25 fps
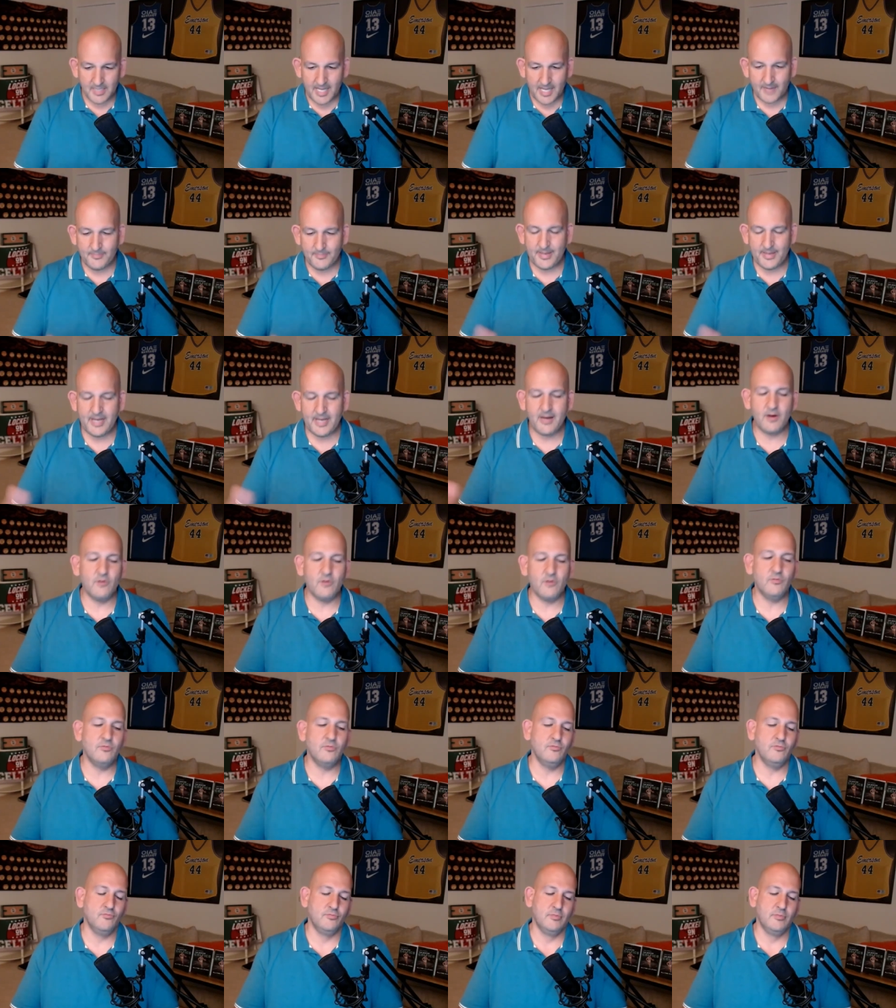a lot
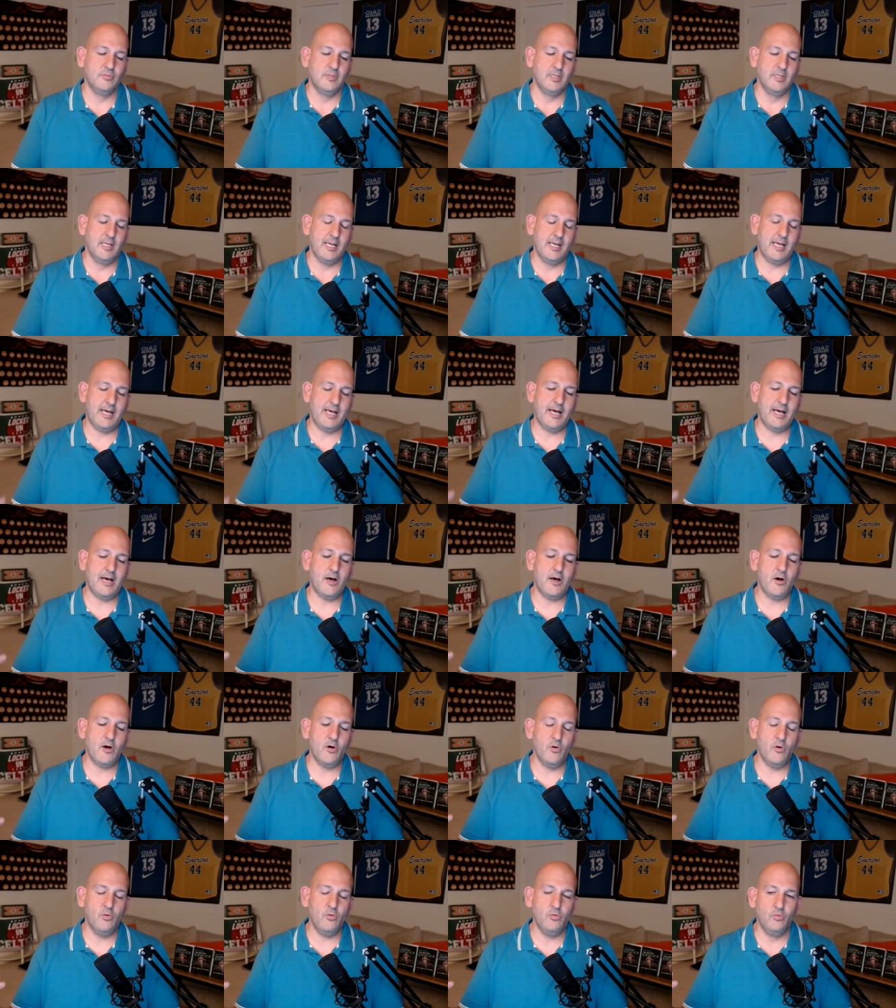about
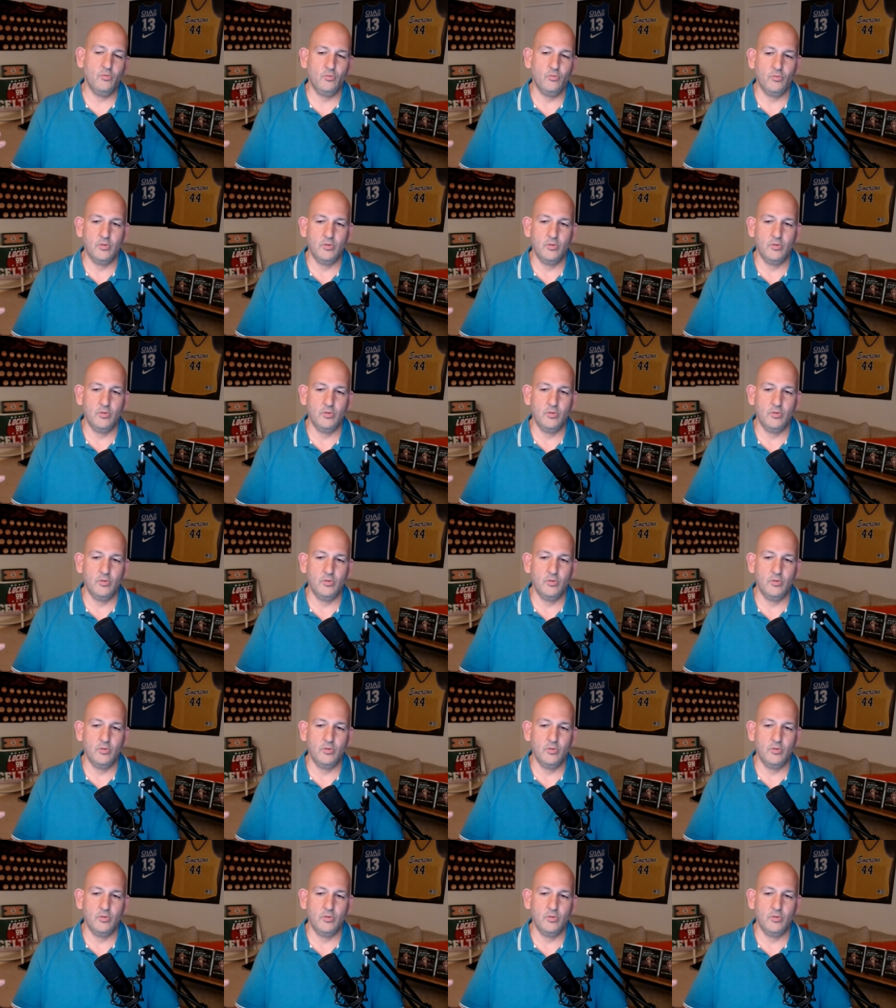how